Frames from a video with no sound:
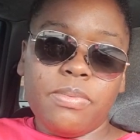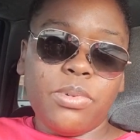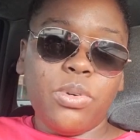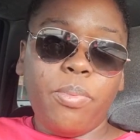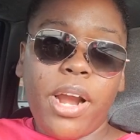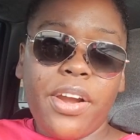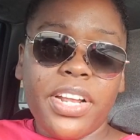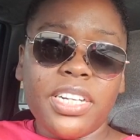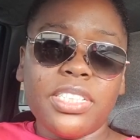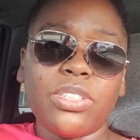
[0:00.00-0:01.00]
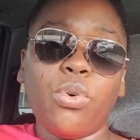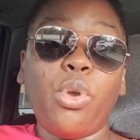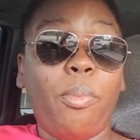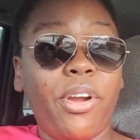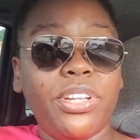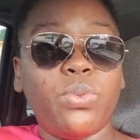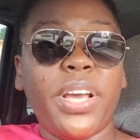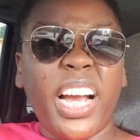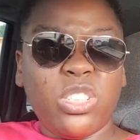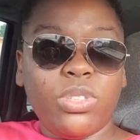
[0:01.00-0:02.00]
good parents, or your parents
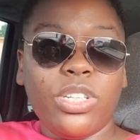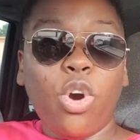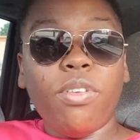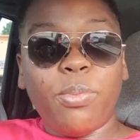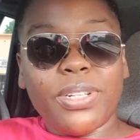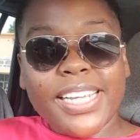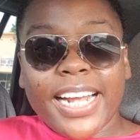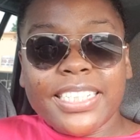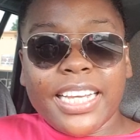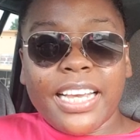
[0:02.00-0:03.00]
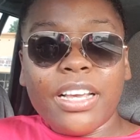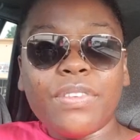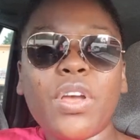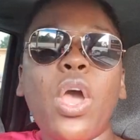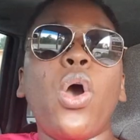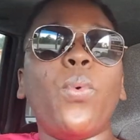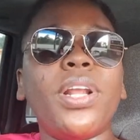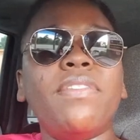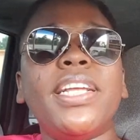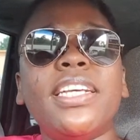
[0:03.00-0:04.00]
were actually overprotective.
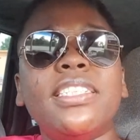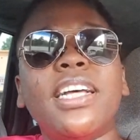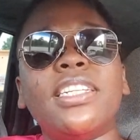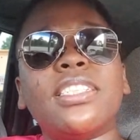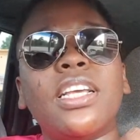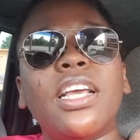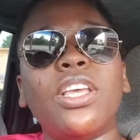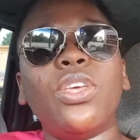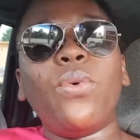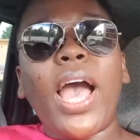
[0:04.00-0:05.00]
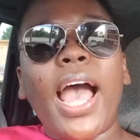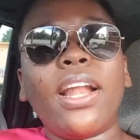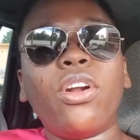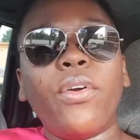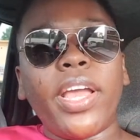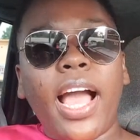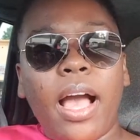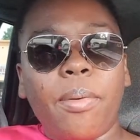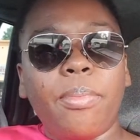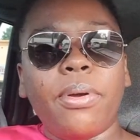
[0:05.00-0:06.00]
Whatever it is that you had growing
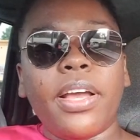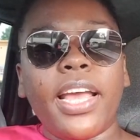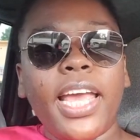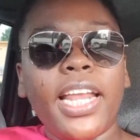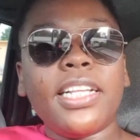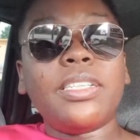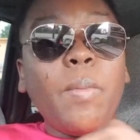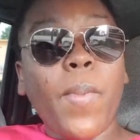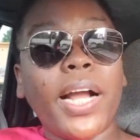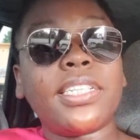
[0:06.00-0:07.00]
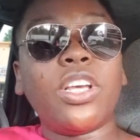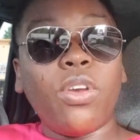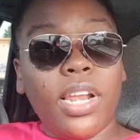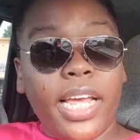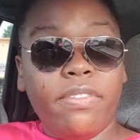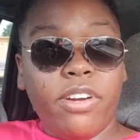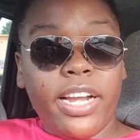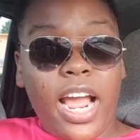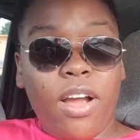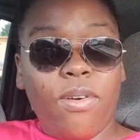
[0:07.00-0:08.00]
up, it is impacting your life
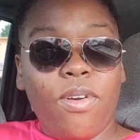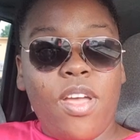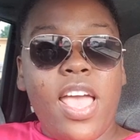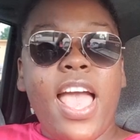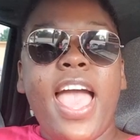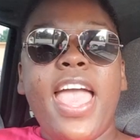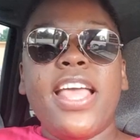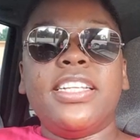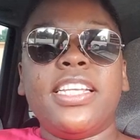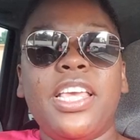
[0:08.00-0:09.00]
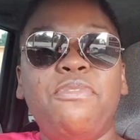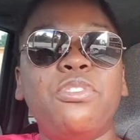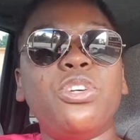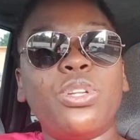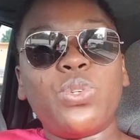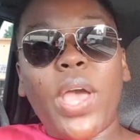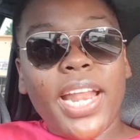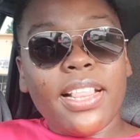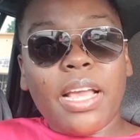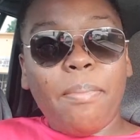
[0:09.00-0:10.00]
right now. And if you don't do
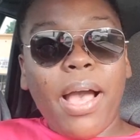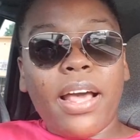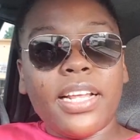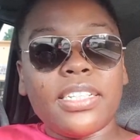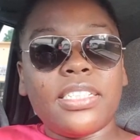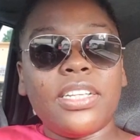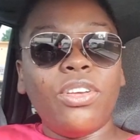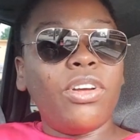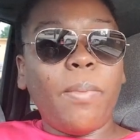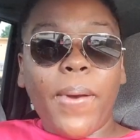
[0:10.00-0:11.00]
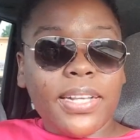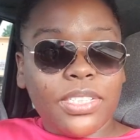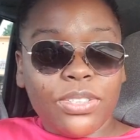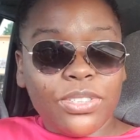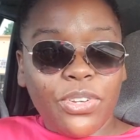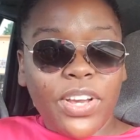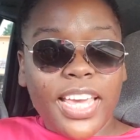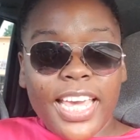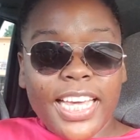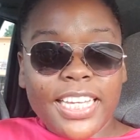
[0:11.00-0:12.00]
anything about it, you're going to pass it on to your
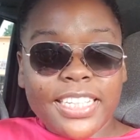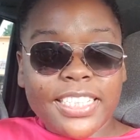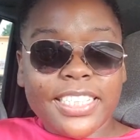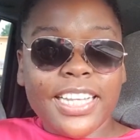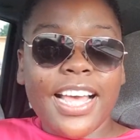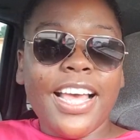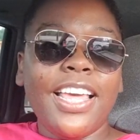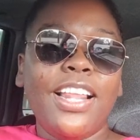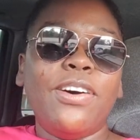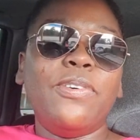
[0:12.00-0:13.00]
kids. It